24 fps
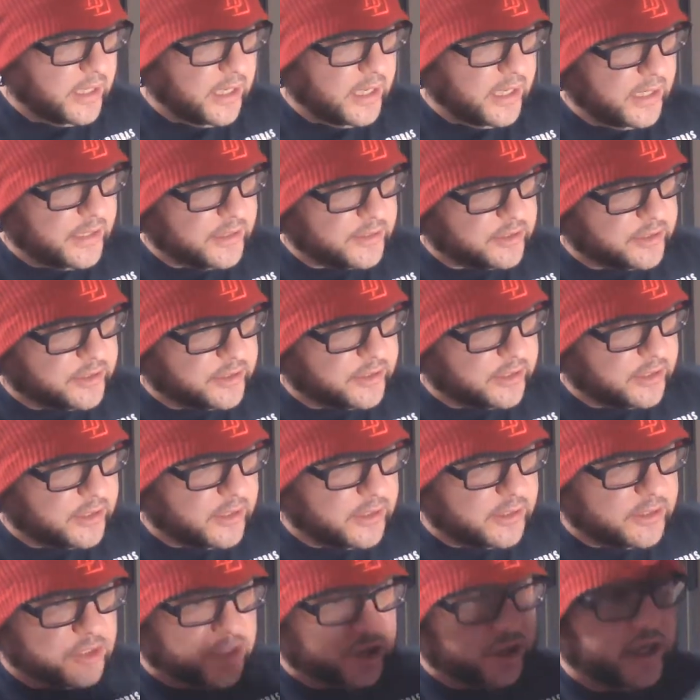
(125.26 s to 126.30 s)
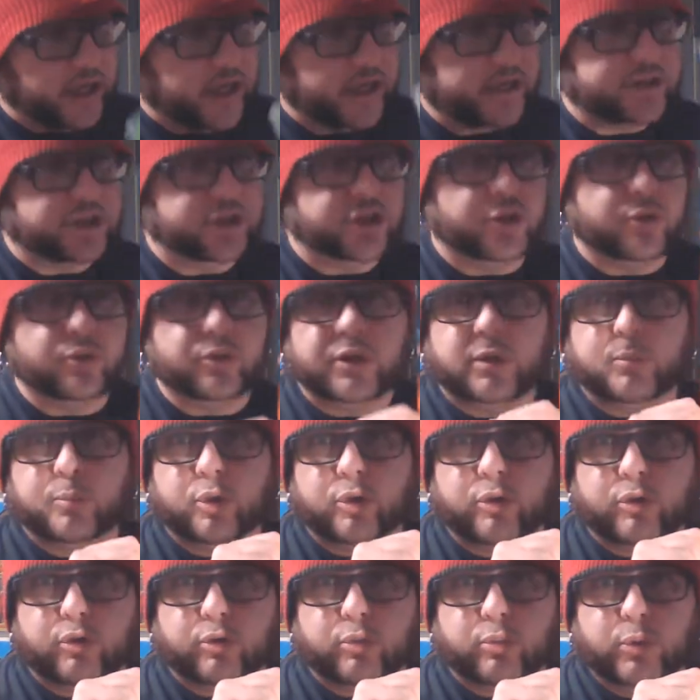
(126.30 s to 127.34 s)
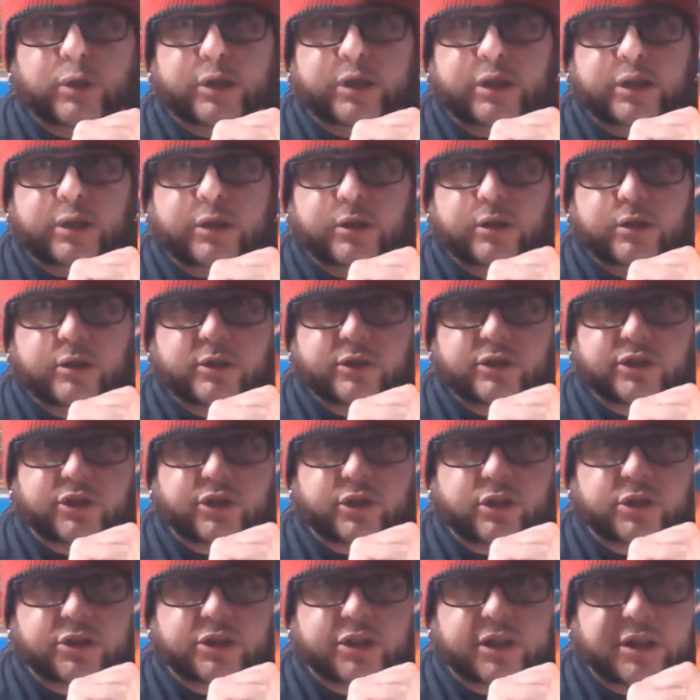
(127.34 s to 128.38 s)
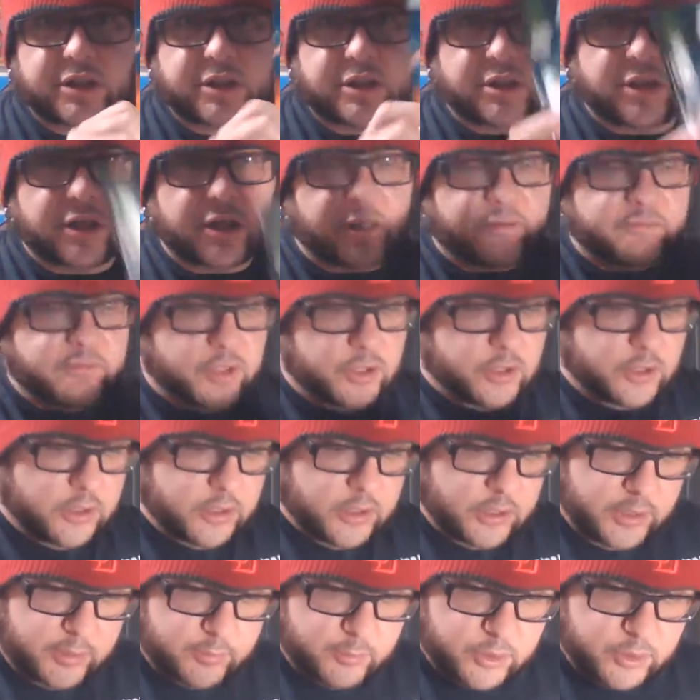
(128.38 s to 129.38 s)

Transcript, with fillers: I got uh, G.I. Joe number three, Zartan cover.